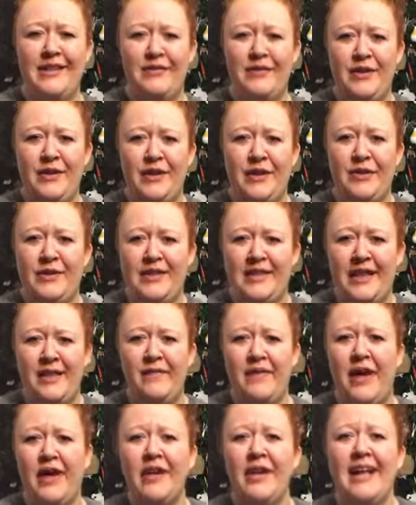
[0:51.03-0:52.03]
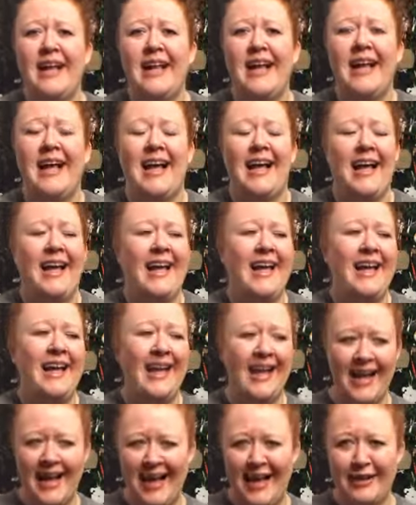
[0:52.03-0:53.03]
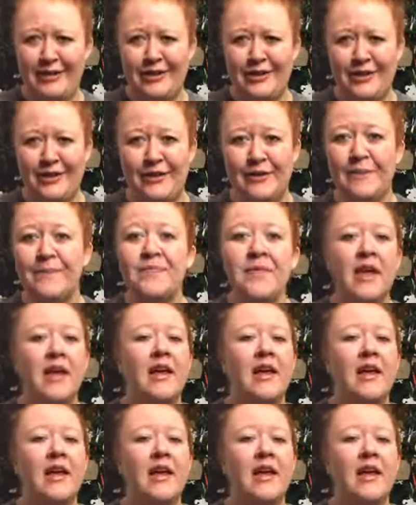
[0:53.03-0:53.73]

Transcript: the video because I felt like I had to.